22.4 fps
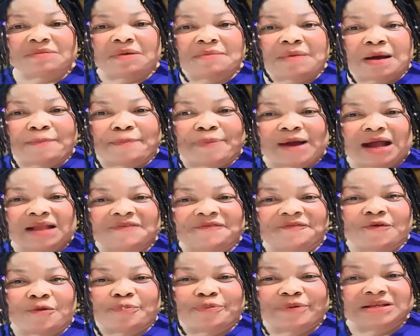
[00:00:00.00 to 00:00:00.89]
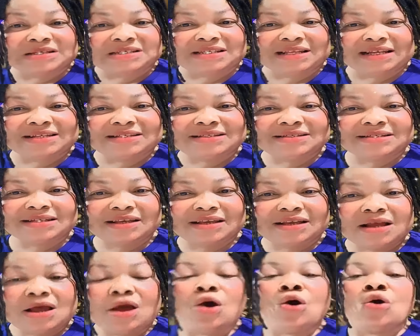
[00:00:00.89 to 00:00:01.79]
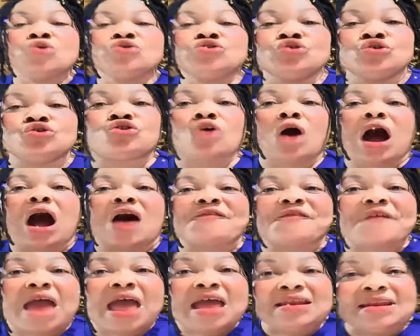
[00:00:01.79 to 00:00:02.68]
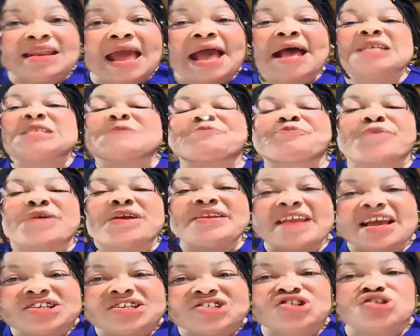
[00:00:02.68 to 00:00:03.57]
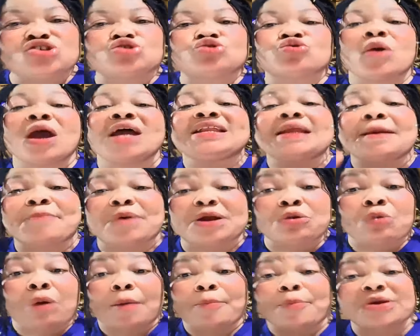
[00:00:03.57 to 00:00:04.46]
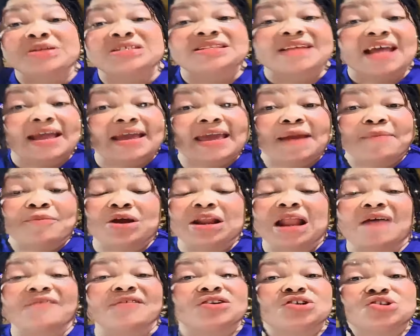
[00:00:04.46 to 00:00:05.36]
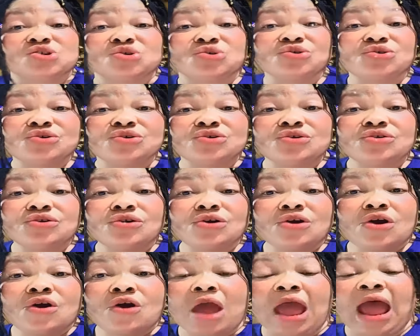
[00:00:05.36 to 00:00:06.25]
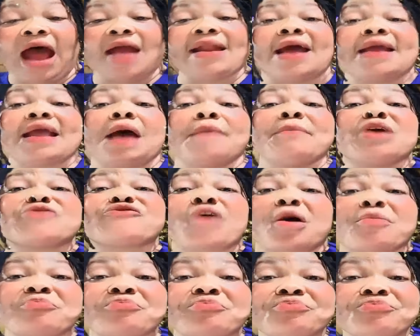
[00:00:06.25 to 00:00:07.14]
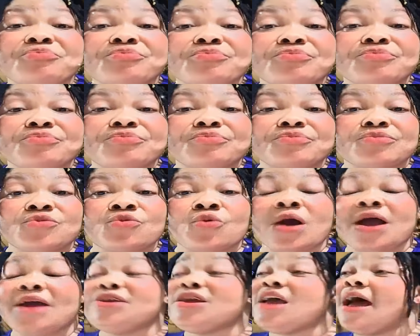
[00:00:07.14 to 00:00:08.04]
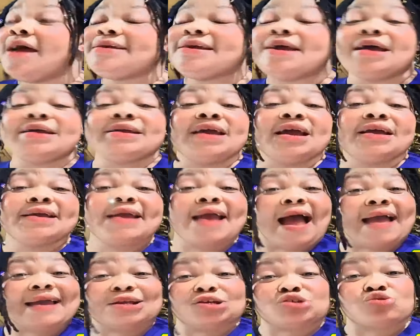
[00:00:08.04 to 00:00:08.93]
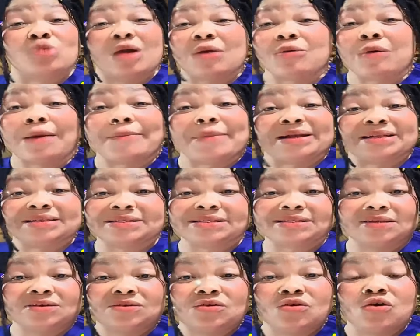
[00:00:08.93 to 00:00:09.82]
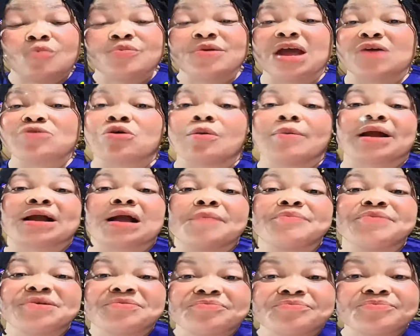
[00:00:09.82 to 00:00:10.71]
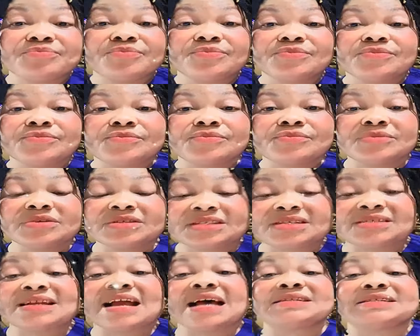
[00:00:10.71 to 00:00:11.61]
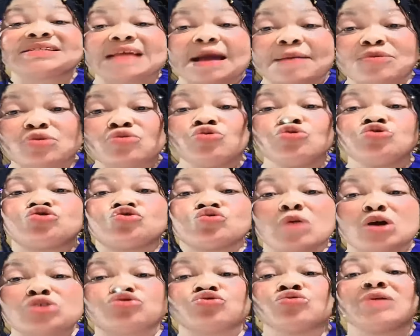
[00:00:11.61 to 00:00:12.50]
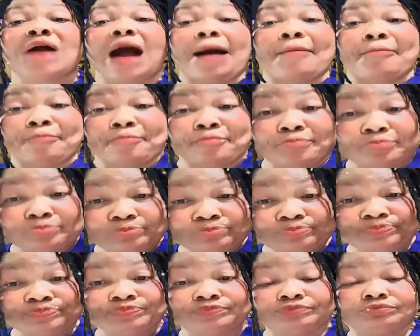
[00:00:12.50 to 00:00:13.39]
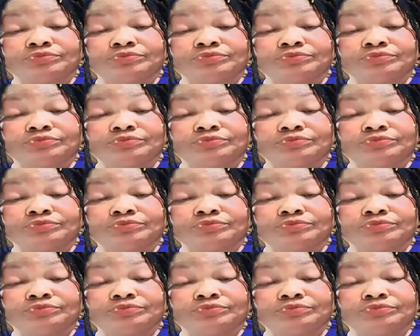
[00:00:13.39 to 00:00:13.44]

But some of my part for president, you don't have any explanation to anybody. 1.9k, but I'm gonna say, well, yeah, I just want 1 month. Obi, I know we can be. So next time, who to it to gam?